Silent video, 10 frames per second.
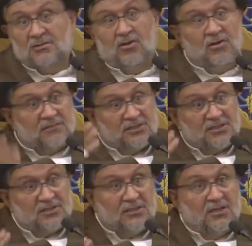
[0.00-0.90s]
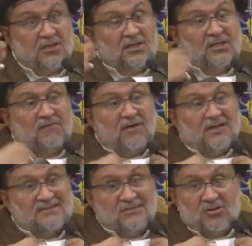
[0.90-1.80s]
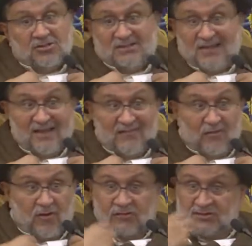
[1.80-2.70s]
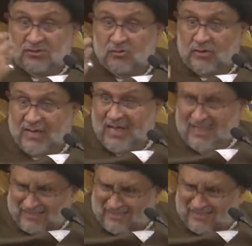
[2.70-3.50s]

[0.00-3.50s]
All of a sudden, he was not thankful of his good health,